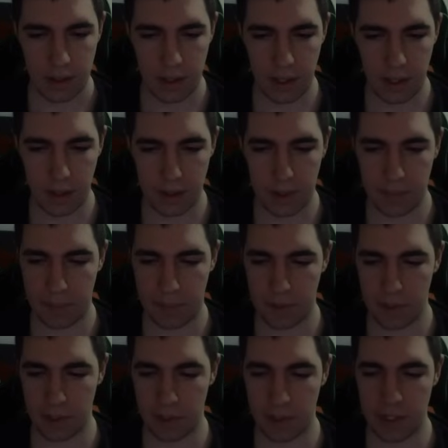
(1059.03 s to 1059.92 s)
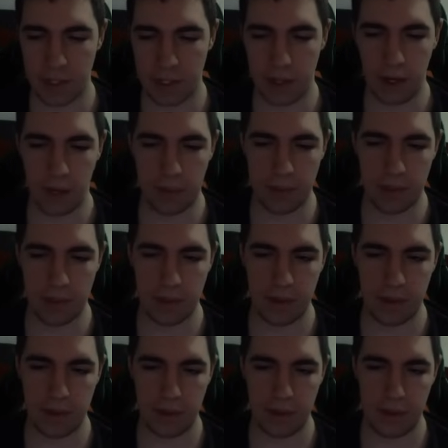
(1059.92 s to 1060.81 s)
I'm gonna put the Green Goblin
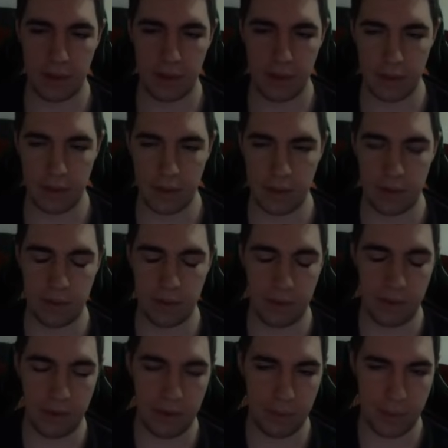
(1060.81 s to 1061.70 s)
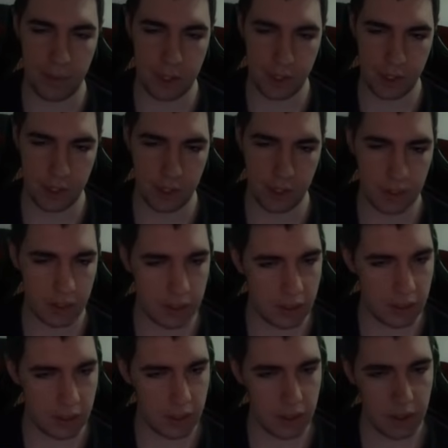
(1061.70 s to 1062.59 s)
into Mirror Dimension.
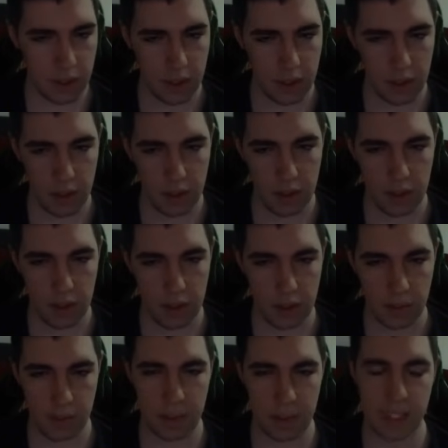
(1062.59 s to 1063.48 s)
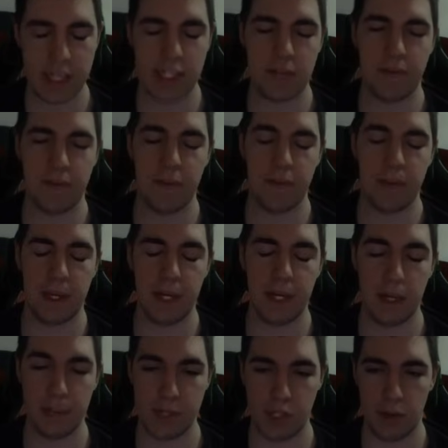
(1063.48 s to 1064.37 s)
Because if it
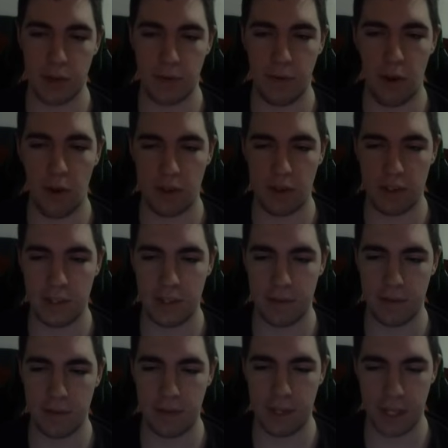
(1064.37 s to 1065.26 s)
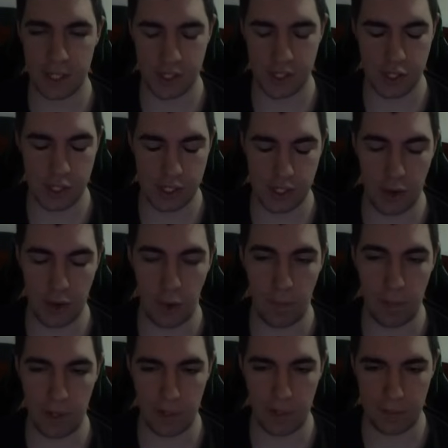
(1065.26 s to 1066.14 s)
becomes the Vault, then things just
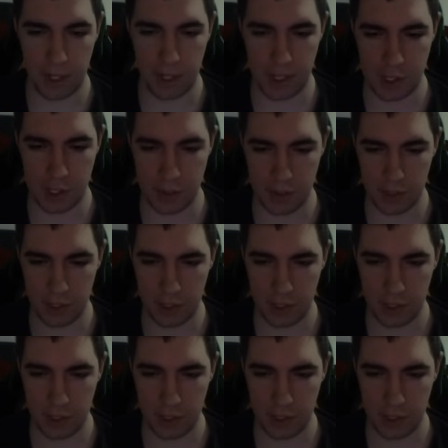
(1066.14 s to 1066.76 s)
open up naturally.